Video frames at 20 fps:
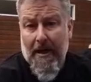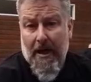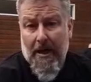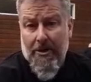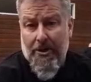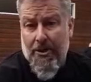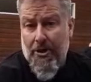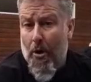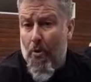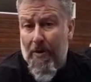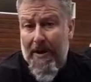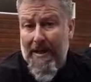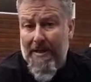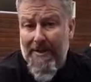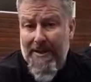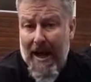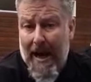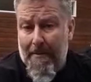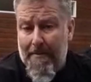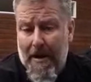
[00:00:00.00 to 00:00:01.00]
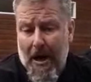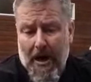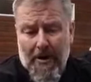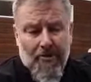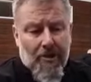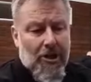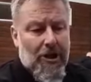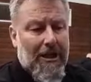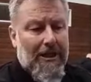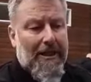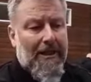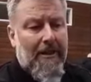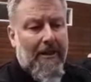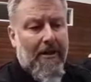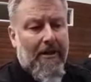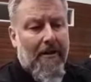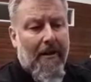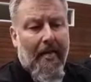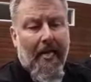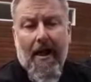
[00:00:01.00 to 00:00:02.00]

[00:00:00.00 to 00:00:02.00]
a soak-in type cartridge cleaner